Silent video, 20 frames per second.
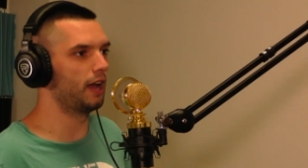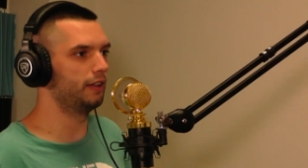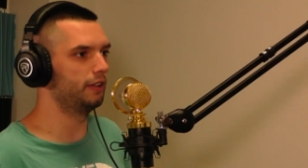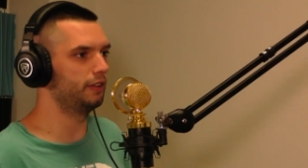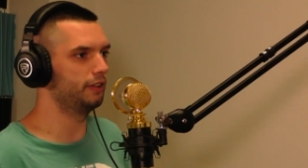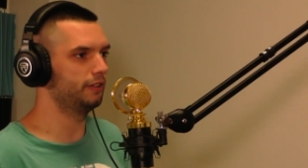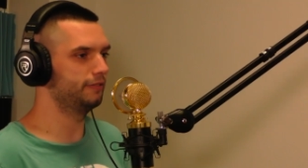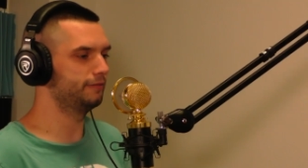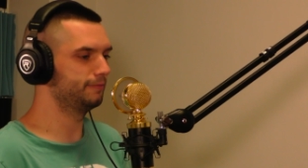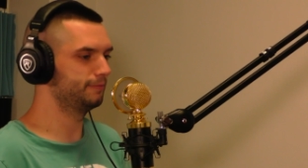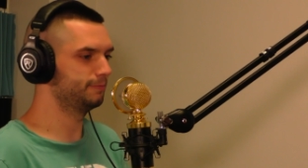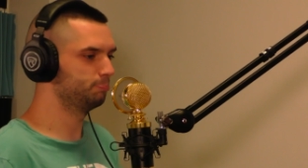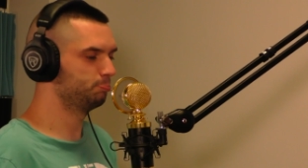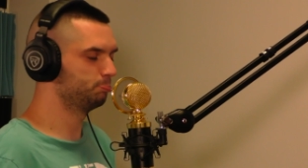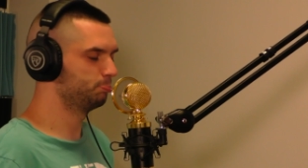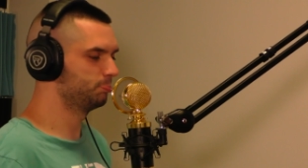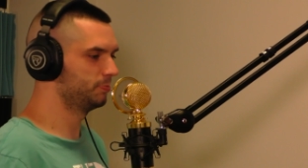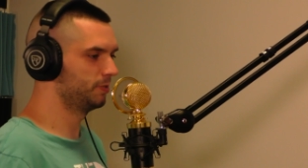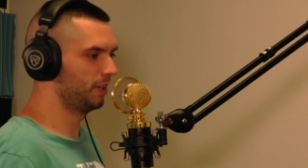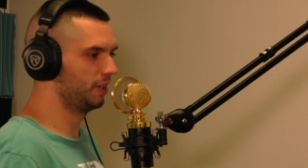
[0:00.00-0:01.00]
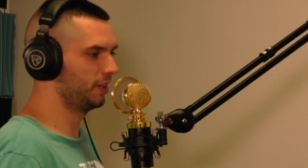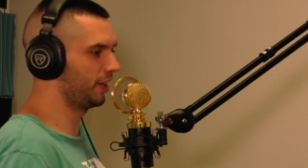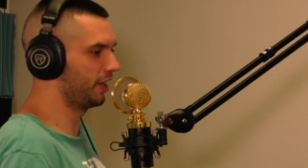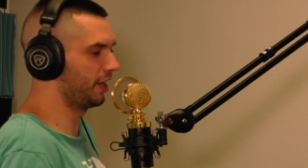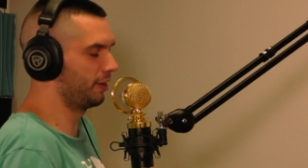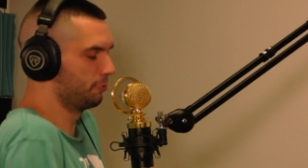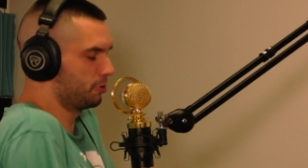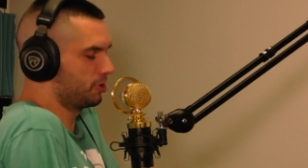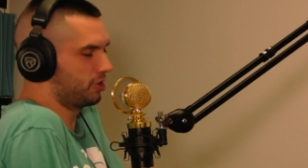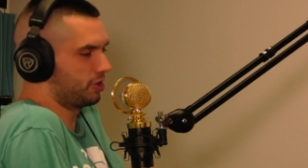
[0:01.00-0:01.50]
her Prince Charming. Like
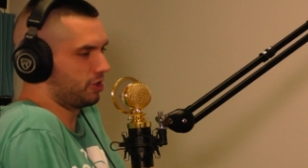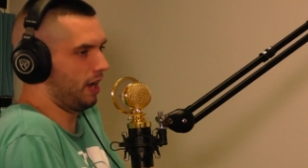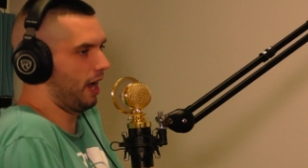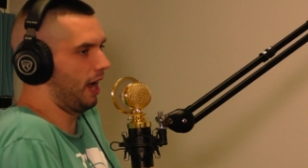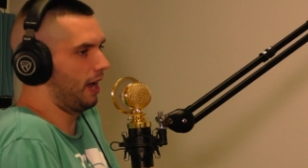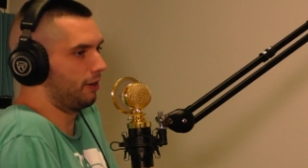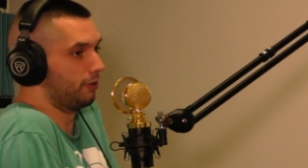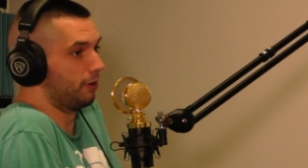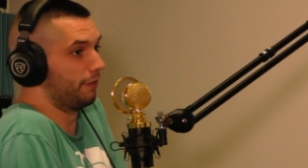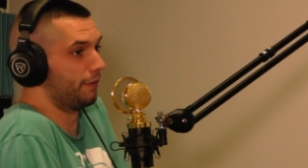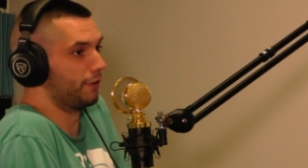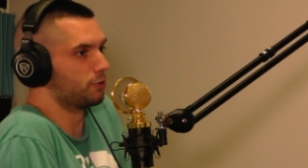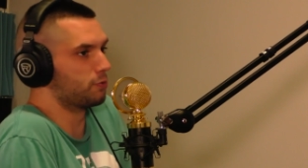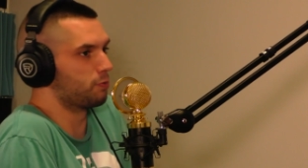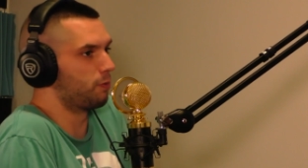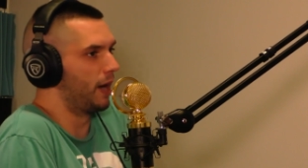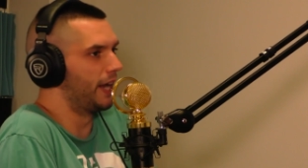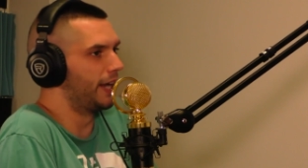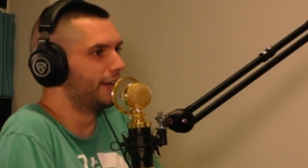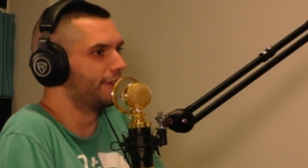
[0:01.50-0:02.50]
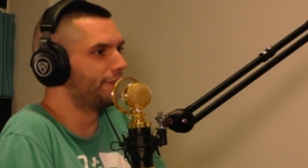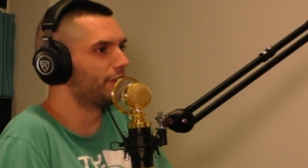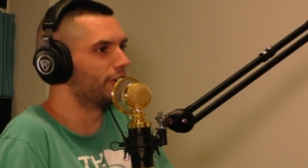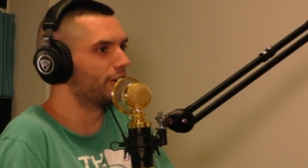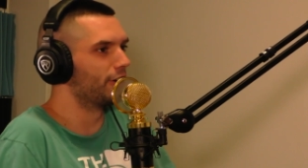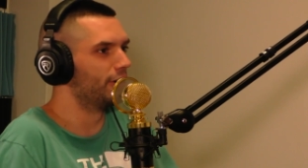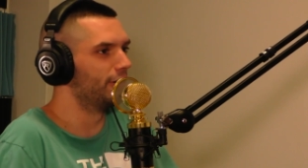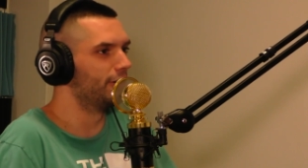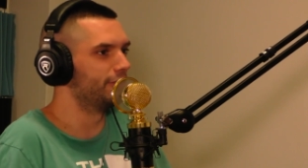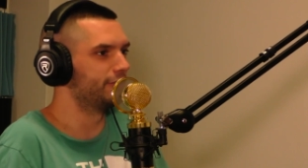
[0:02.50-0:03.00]
he was just, I don't know if he was waiting for
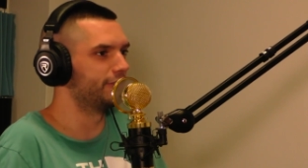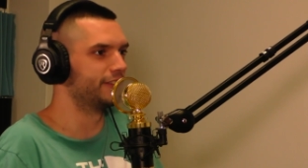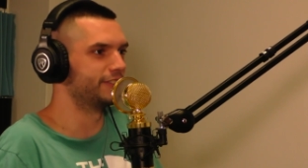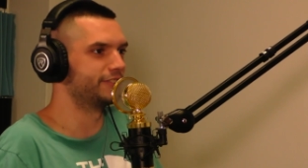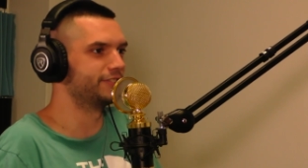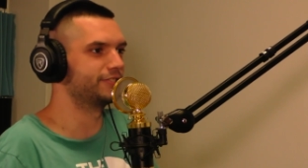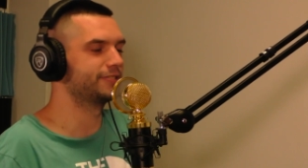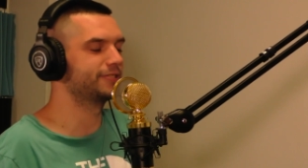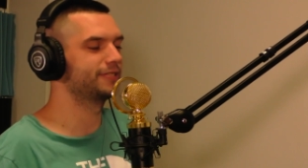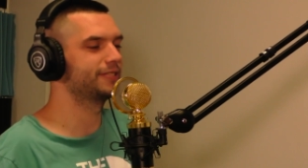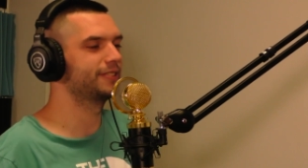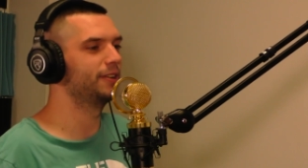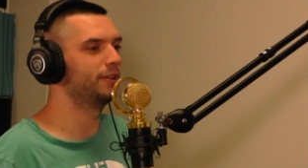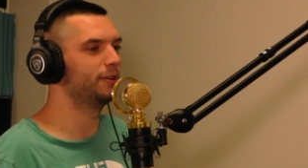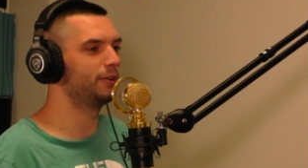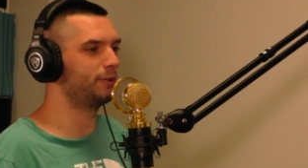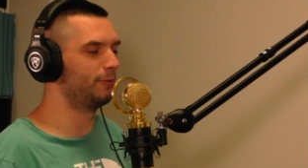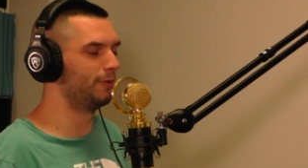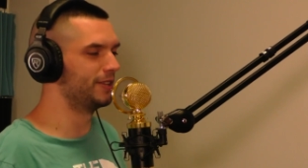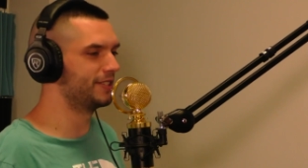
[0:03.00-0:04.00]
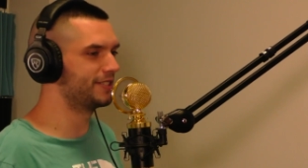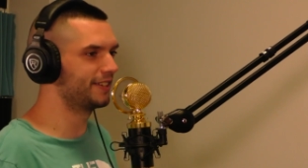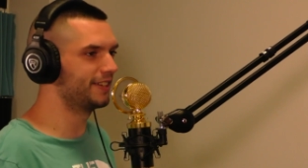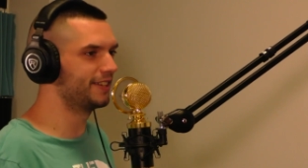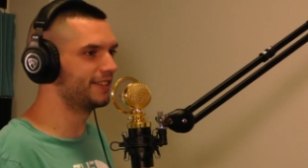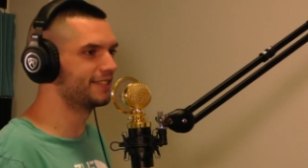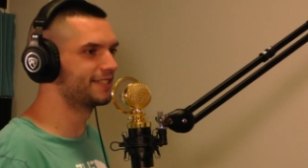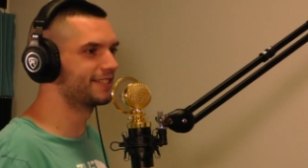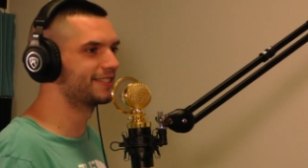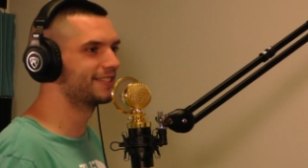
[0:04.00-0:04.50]
her or the
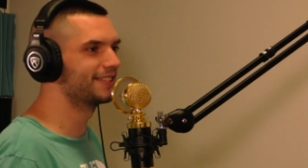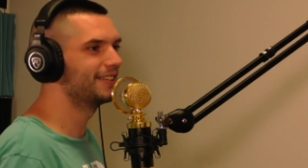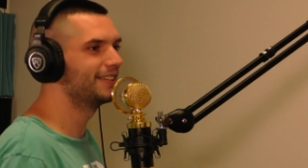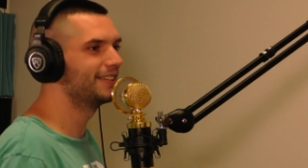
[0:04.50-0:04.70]
coincidence. Or he just